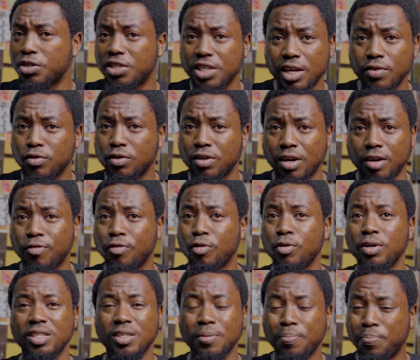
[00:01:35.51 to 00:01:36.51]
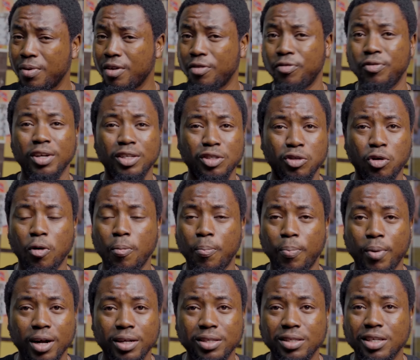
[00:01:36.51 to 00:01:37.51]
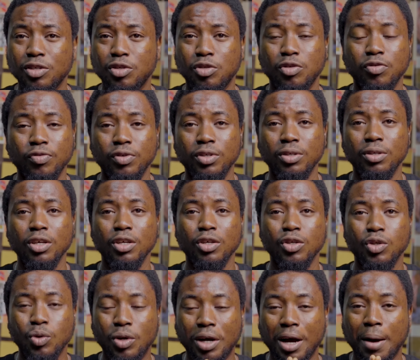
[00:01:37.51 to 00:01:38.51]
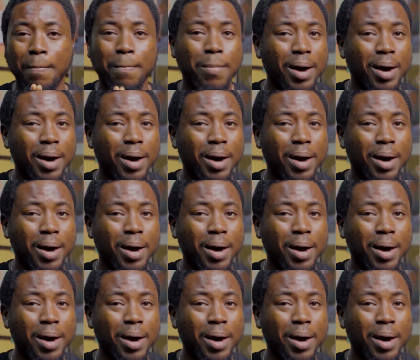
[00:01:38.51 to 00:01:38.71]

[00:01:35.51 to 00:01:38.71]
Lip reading: 07 RAV4 is a perfect compact SUV you can